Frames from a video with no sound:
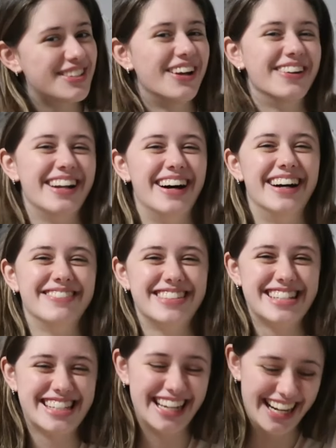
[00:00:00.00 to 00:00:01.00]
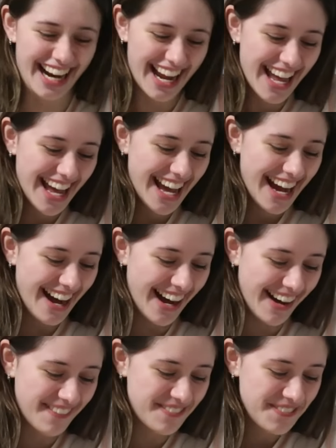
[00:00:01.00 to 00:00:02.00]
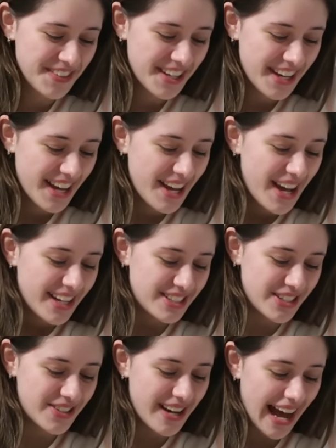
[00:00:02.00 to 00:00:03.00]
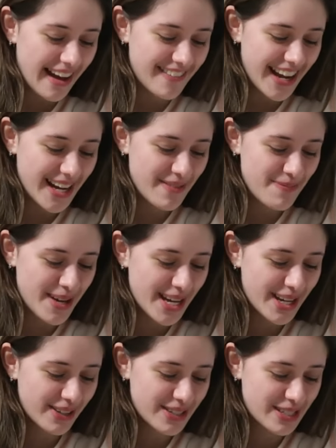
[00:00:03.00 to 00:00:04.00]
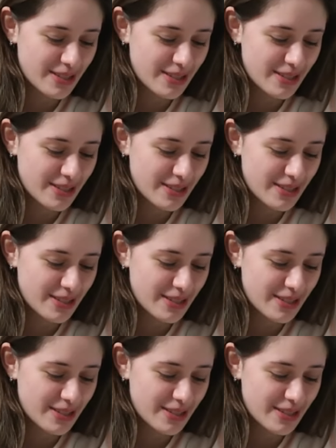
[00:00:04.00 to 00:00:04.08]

YouTuber. now. I'm just kidding. Um, do you have any big or